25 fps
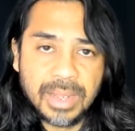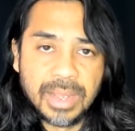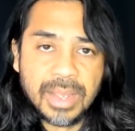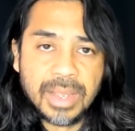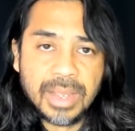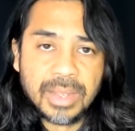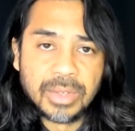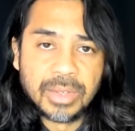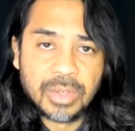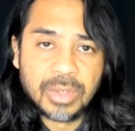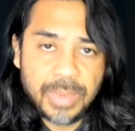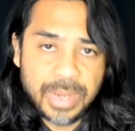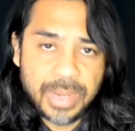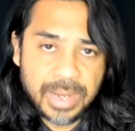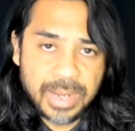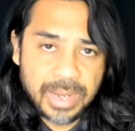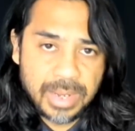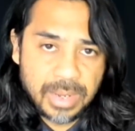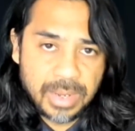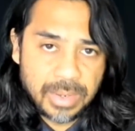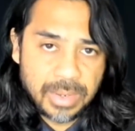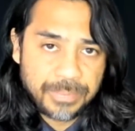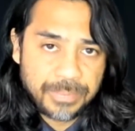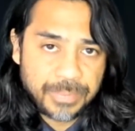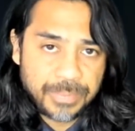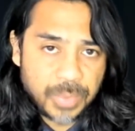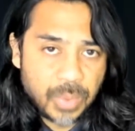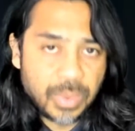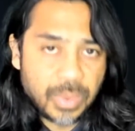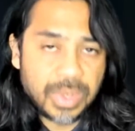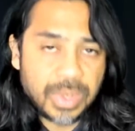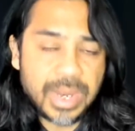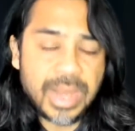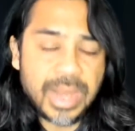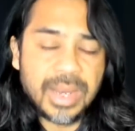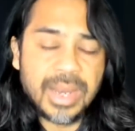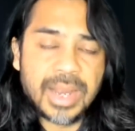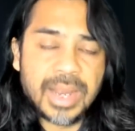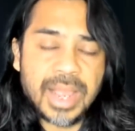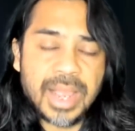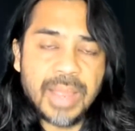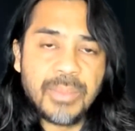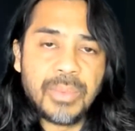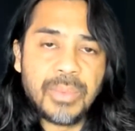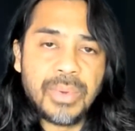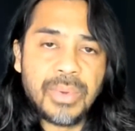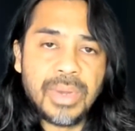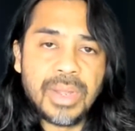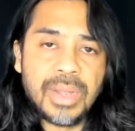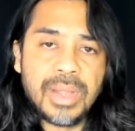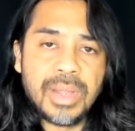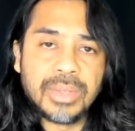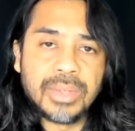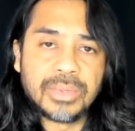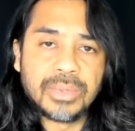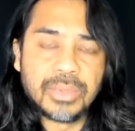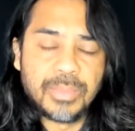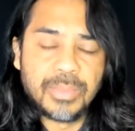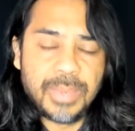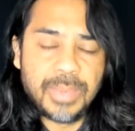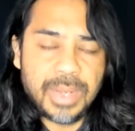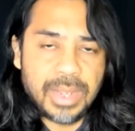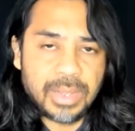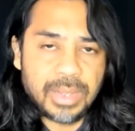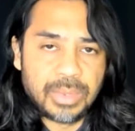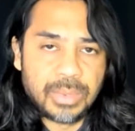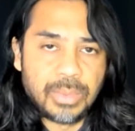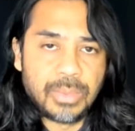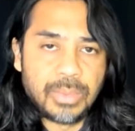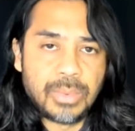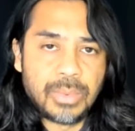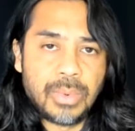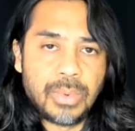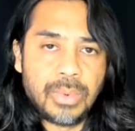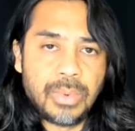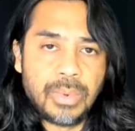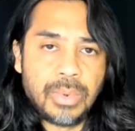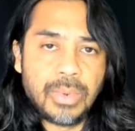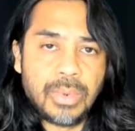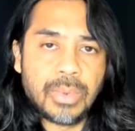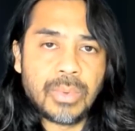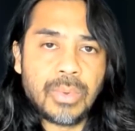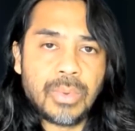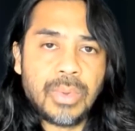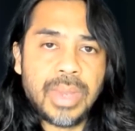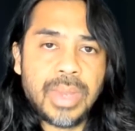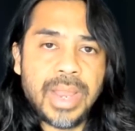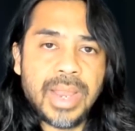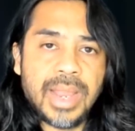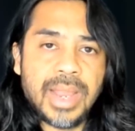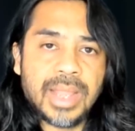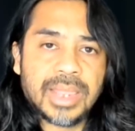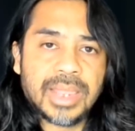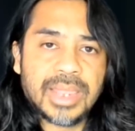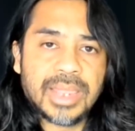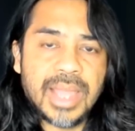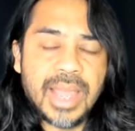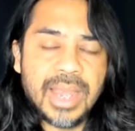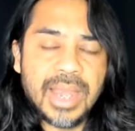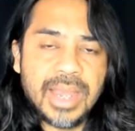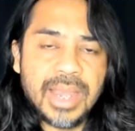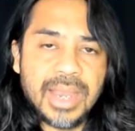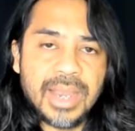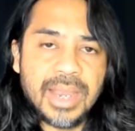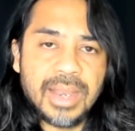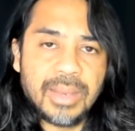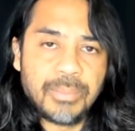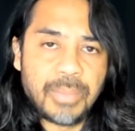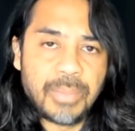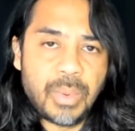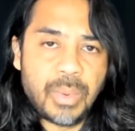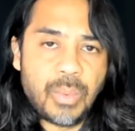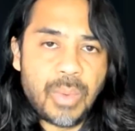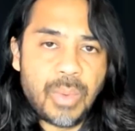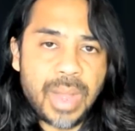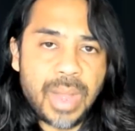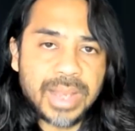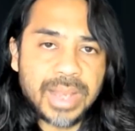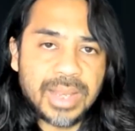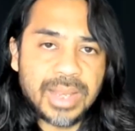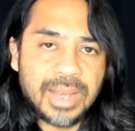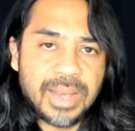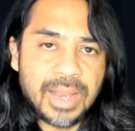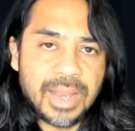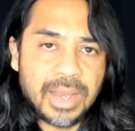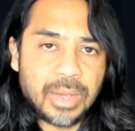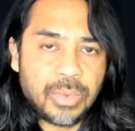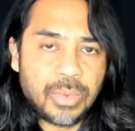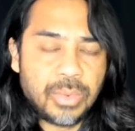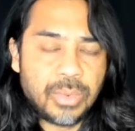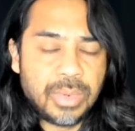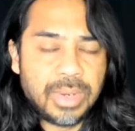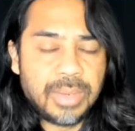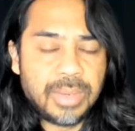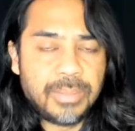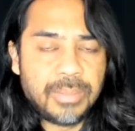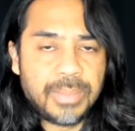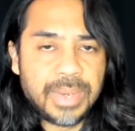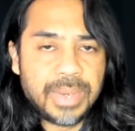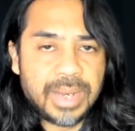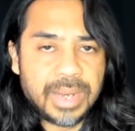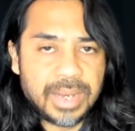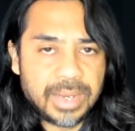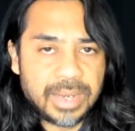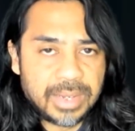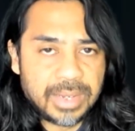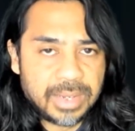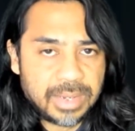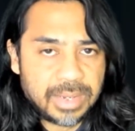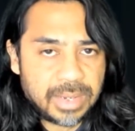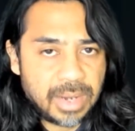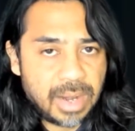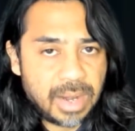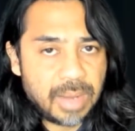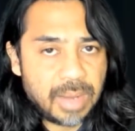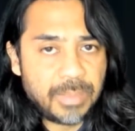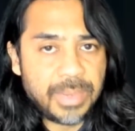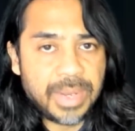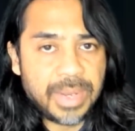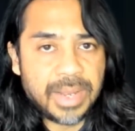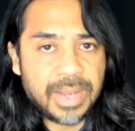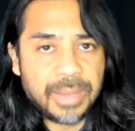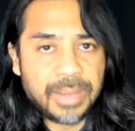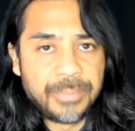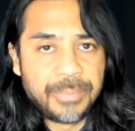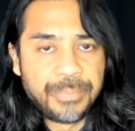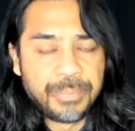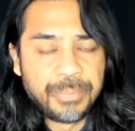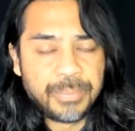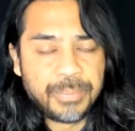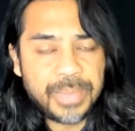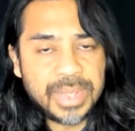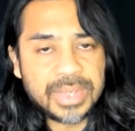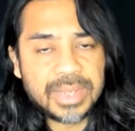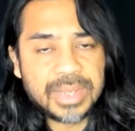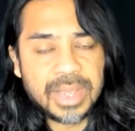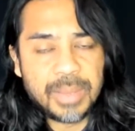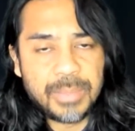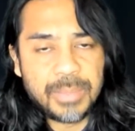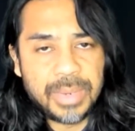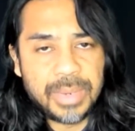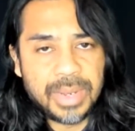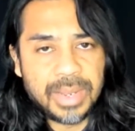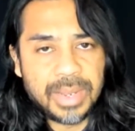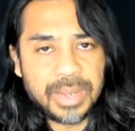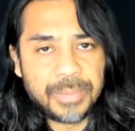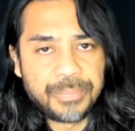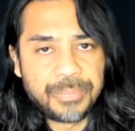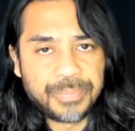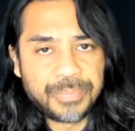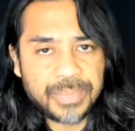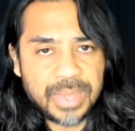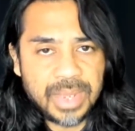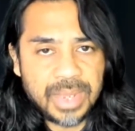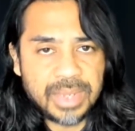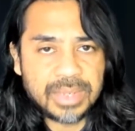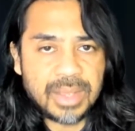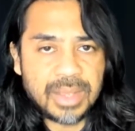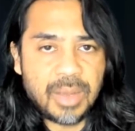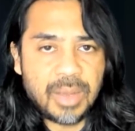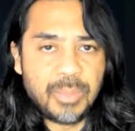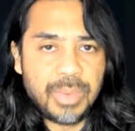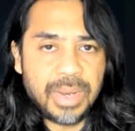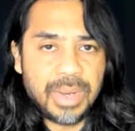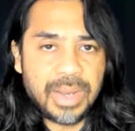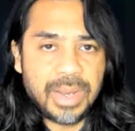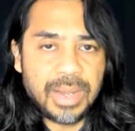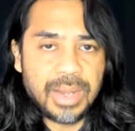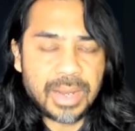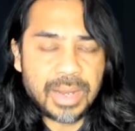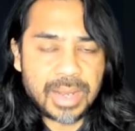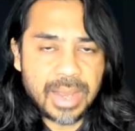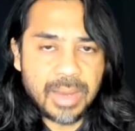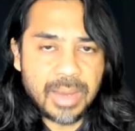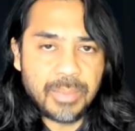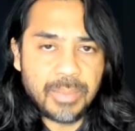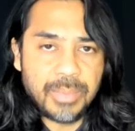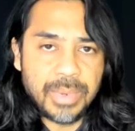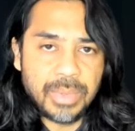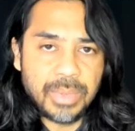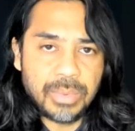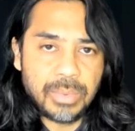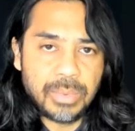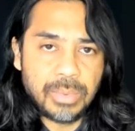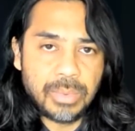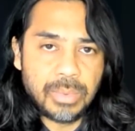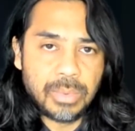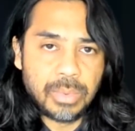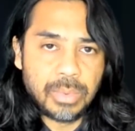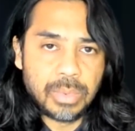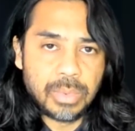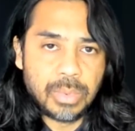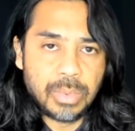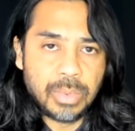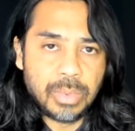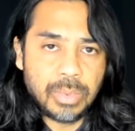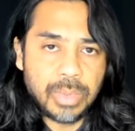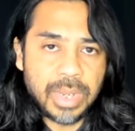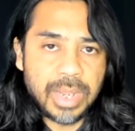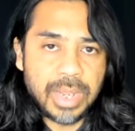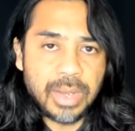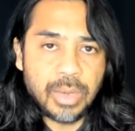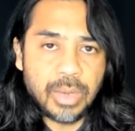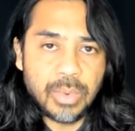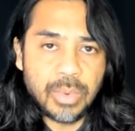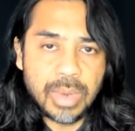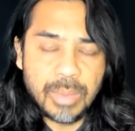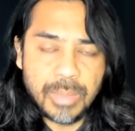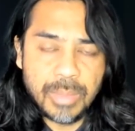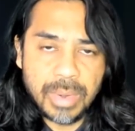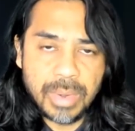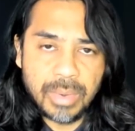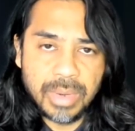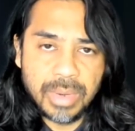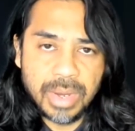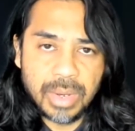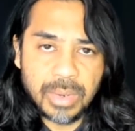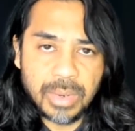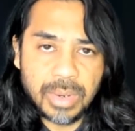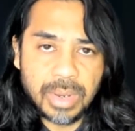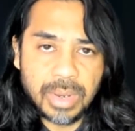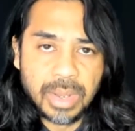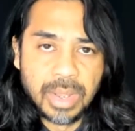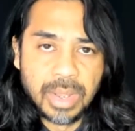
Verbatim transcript: so be Ogutai Kaimula so be through Goroko Dine Atane, Bowatine, Ruin Brigade, John Brigade, Pisa Brigade, the South Brigade, the hybrid to eat memory dot